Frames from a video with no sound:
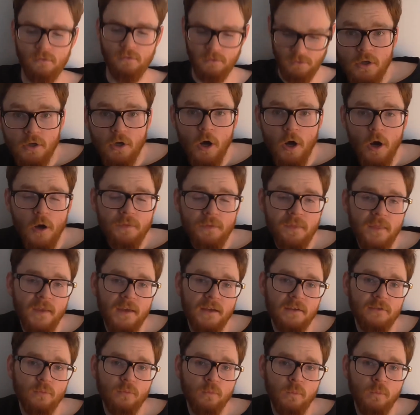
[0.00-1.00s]
Nicole
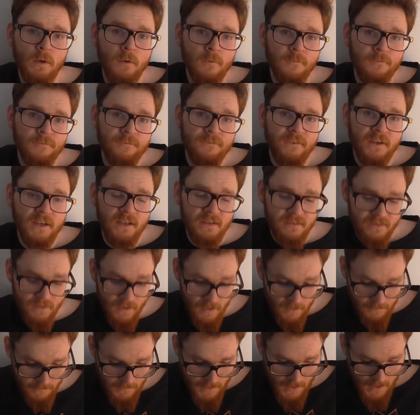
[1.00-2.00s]
thinks Will fears
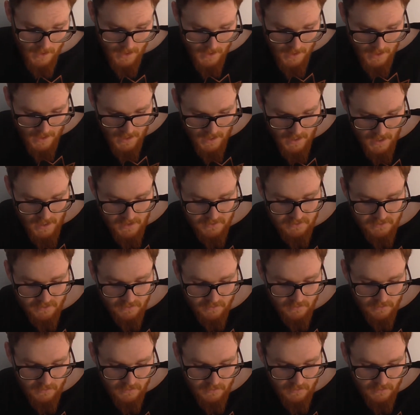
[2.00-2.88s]
him as...